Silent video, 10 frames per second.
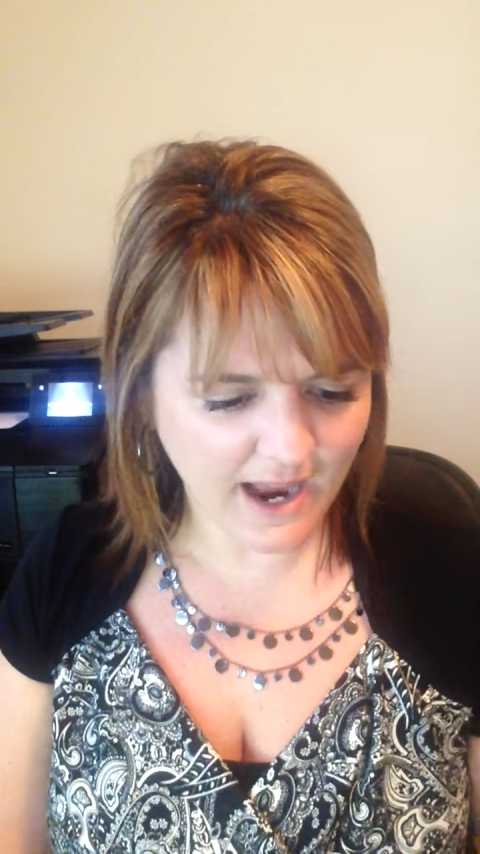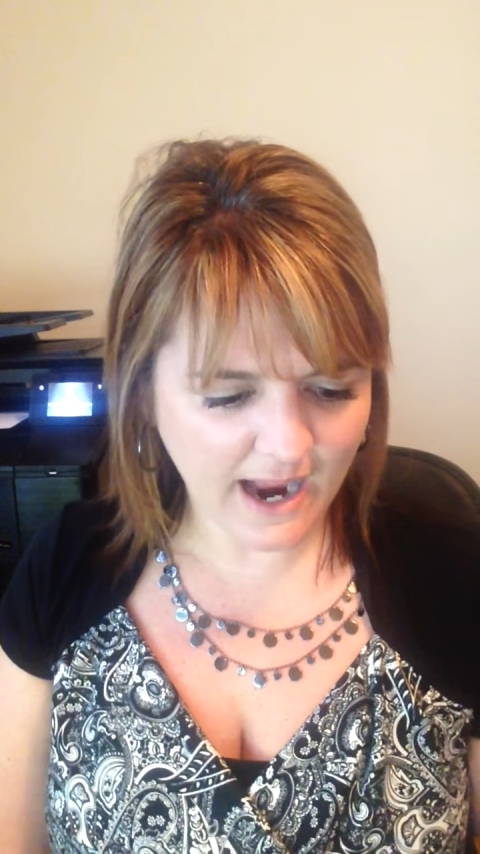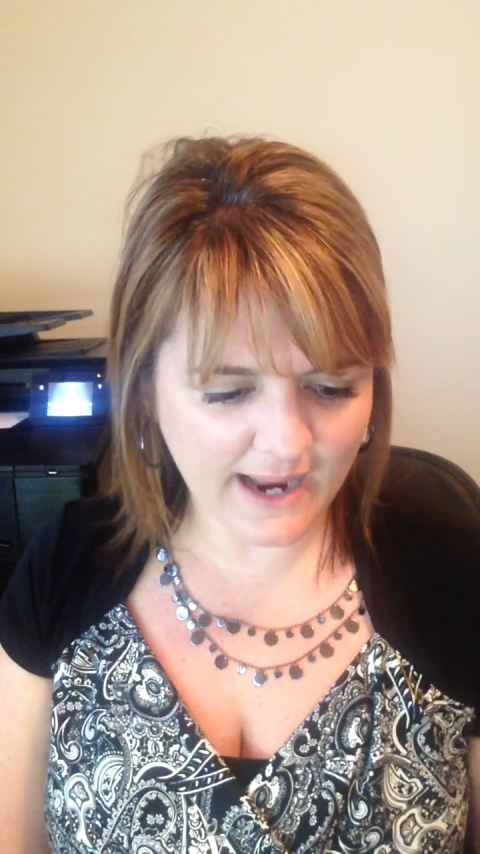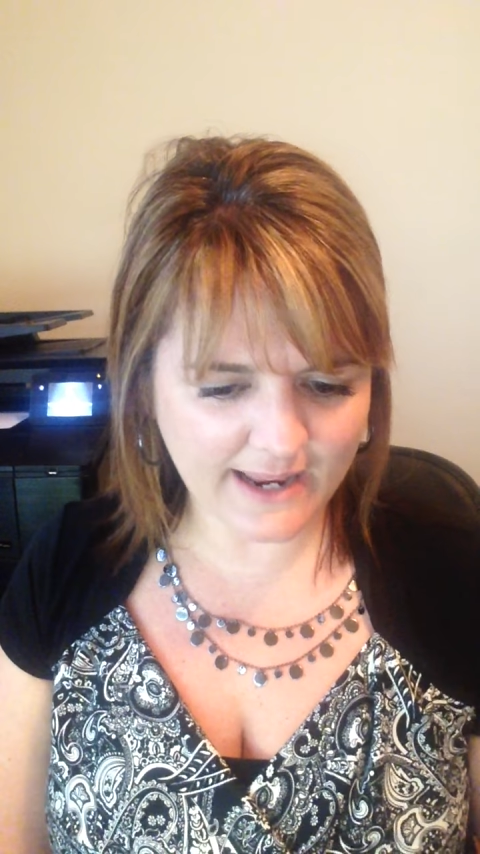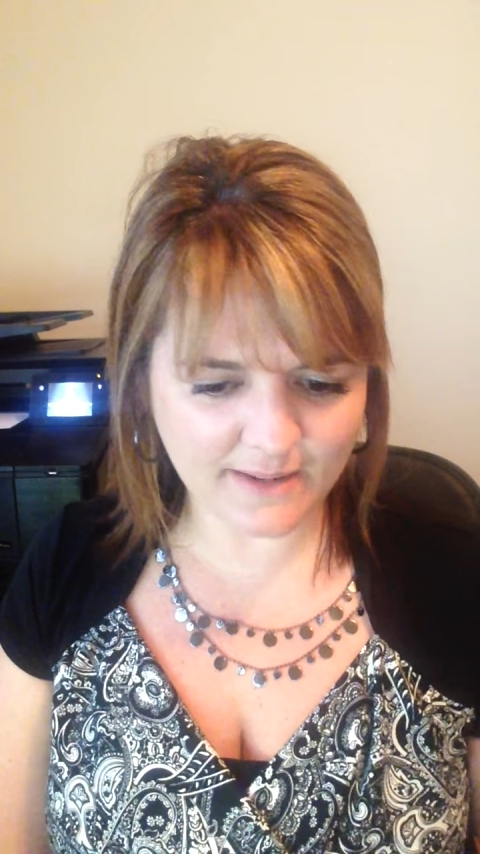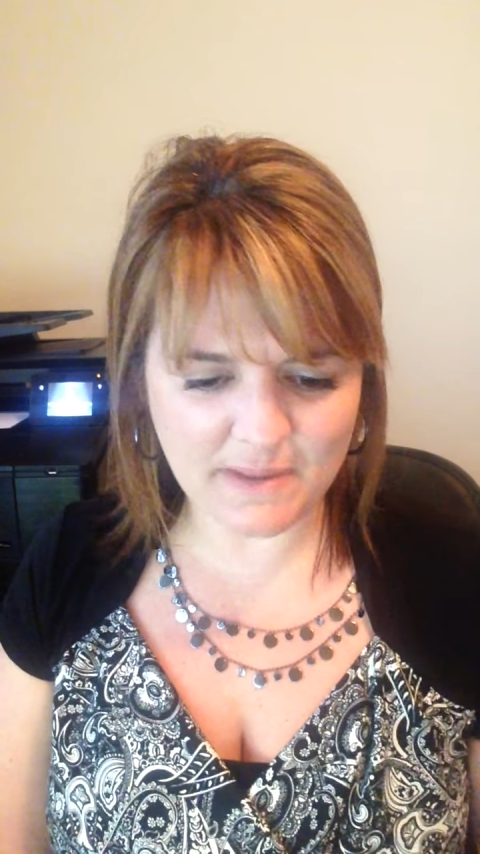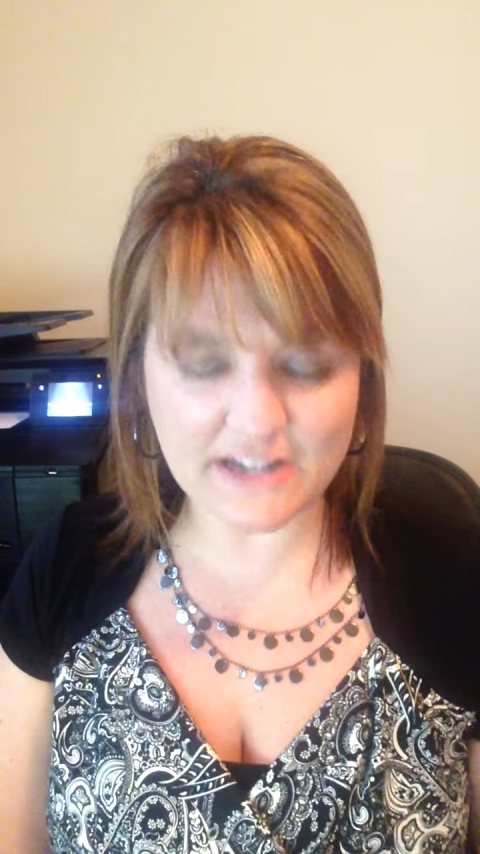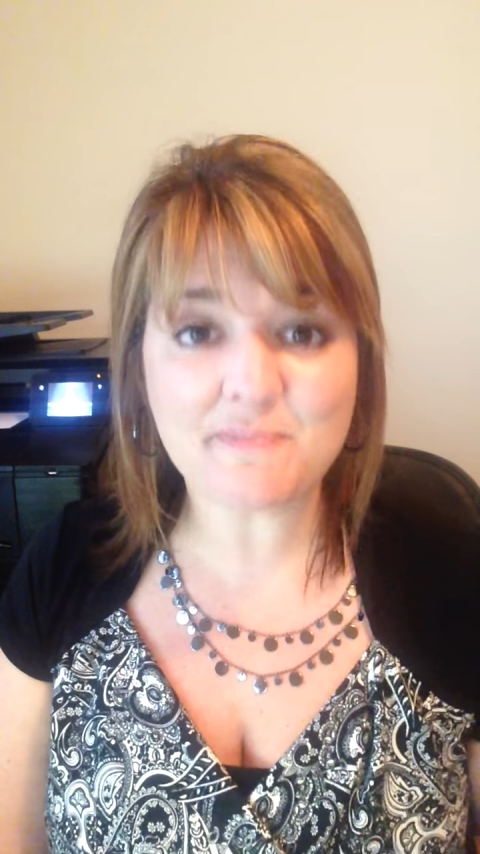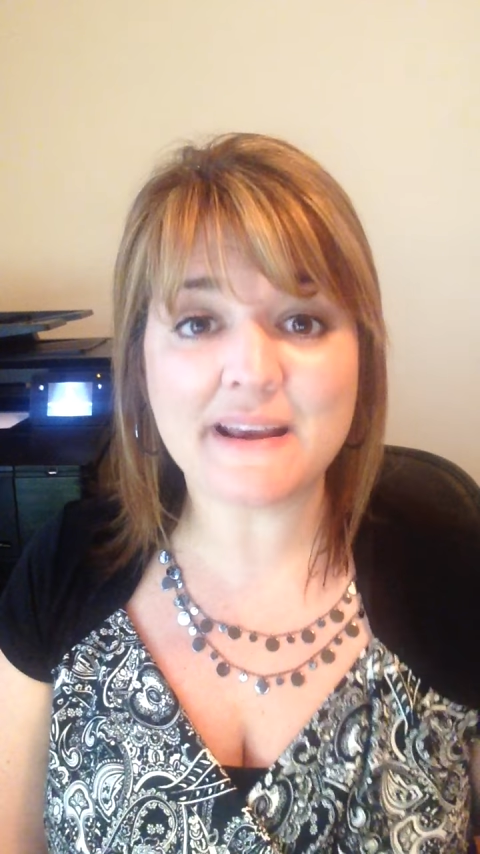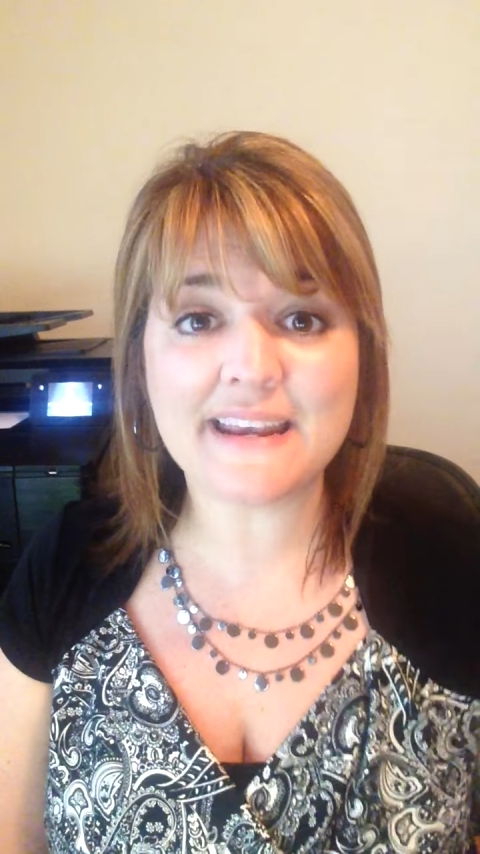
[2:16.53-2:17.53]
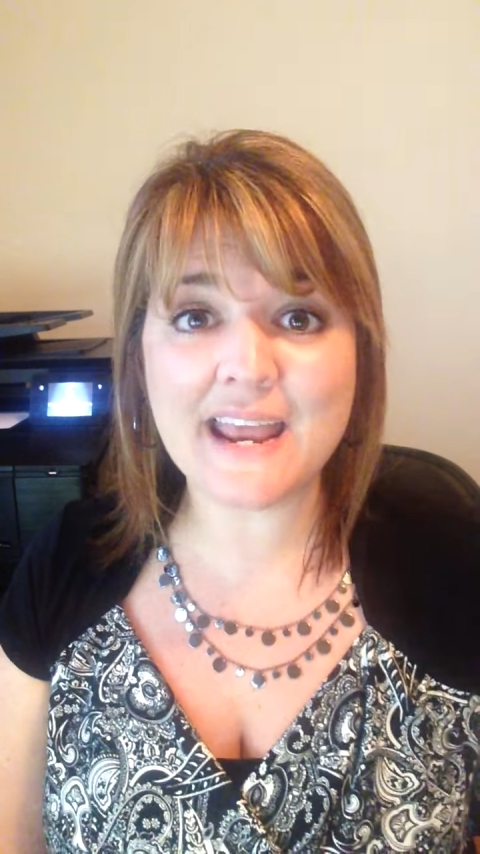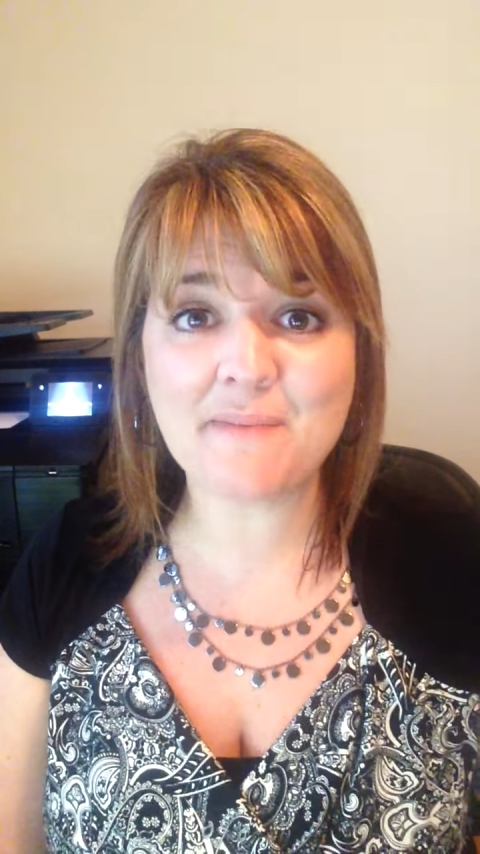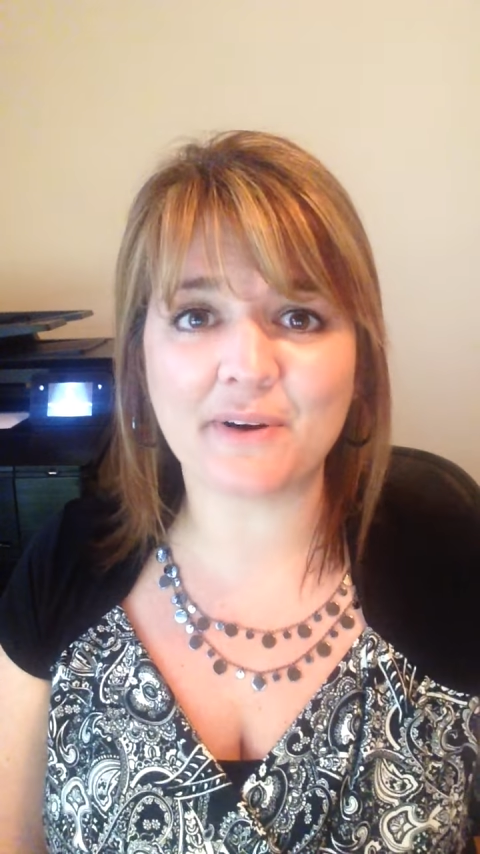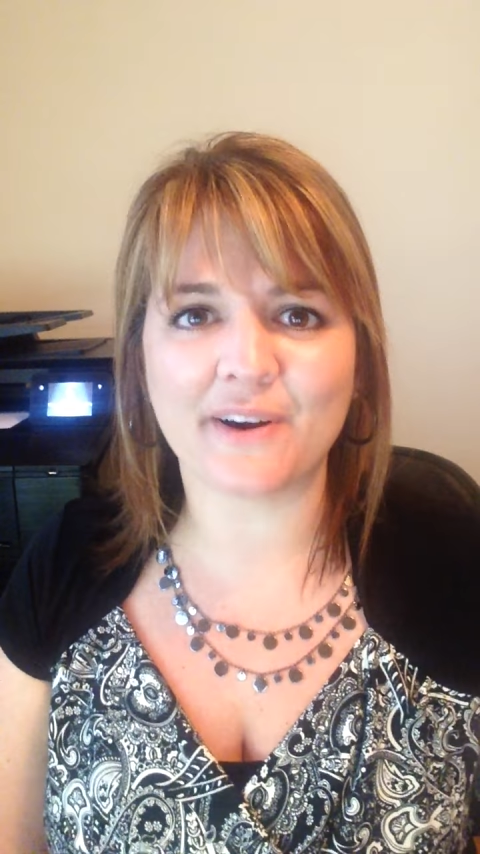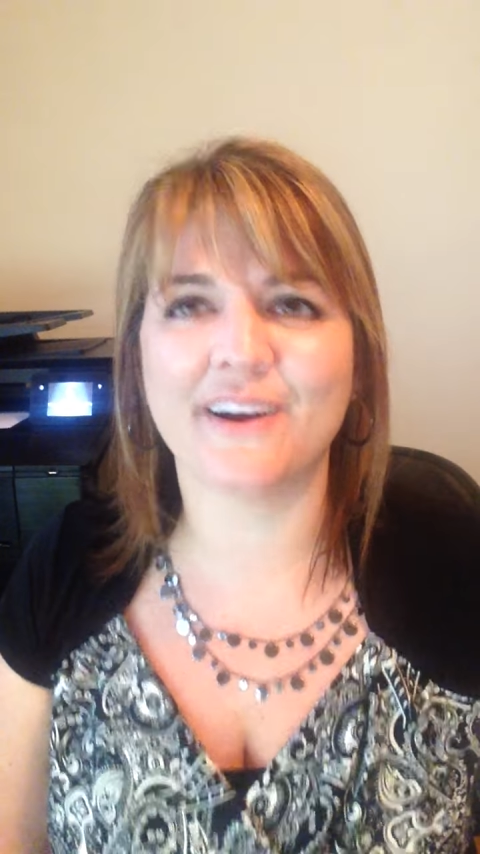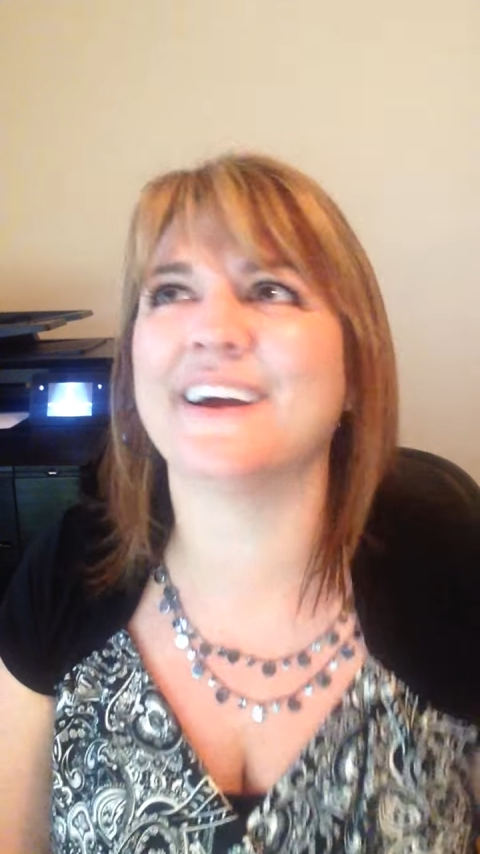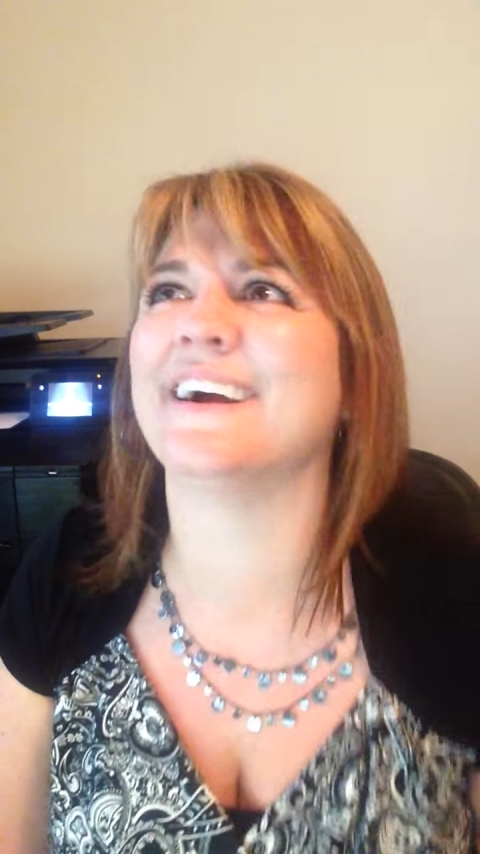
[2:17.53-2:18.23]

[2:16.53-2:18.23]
I had mentioned my neighbor.